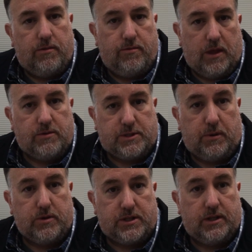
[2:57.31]
they
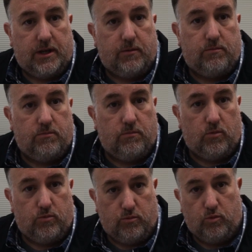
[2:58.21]
supposedly
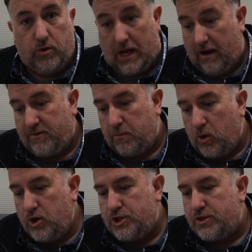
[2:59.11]
would have to
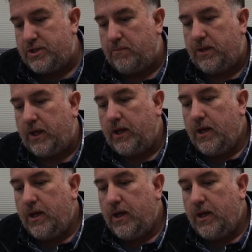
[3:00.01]
merge or something.